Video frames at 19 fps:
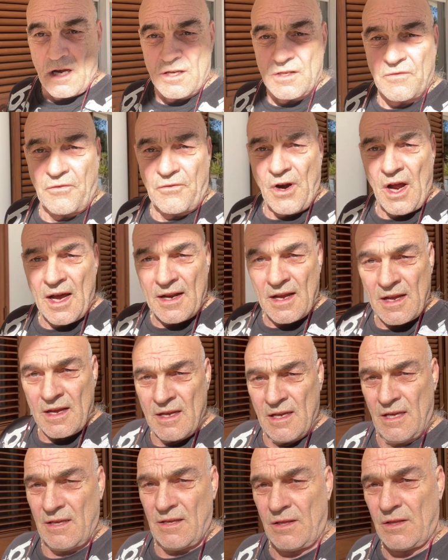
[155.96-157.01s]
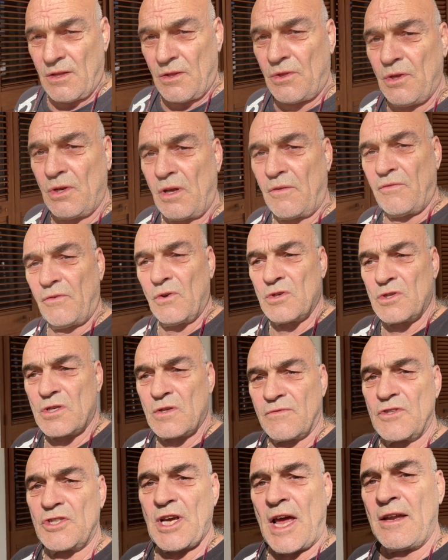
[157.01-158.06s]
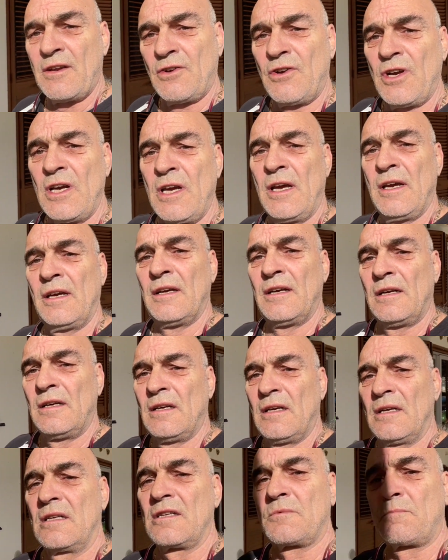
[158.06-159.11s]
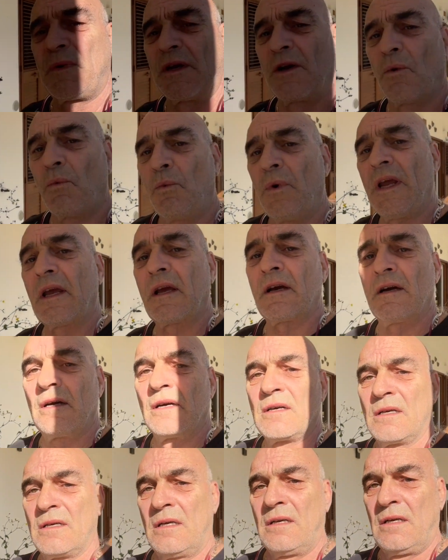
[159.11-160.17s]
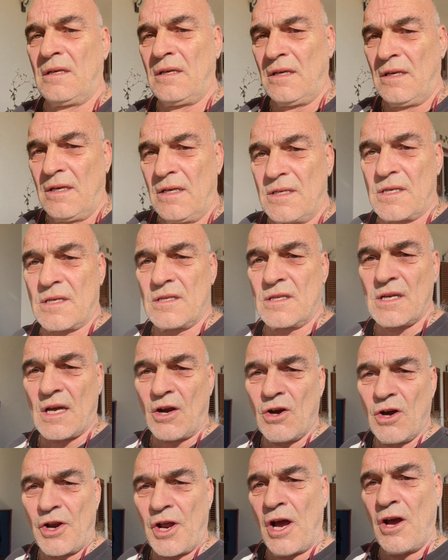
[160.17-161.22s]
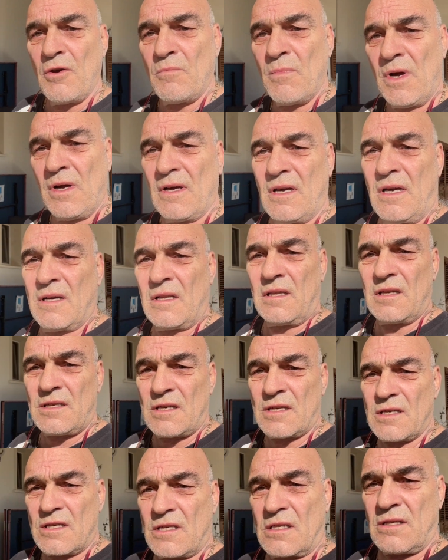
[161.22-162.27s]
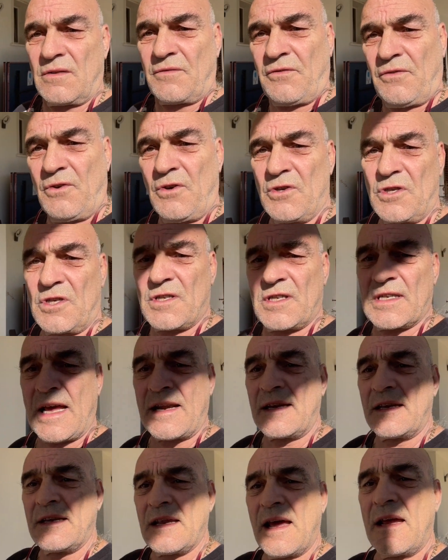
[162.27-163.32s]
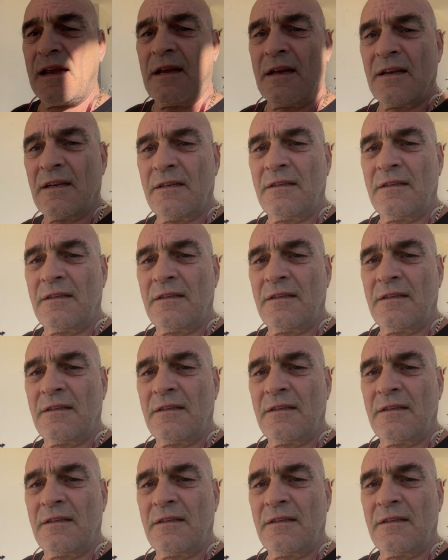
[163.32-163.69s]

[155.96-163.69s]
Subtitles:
So it's Friday, the 31st of January. It's been a week since I got home, and this is the first sunny day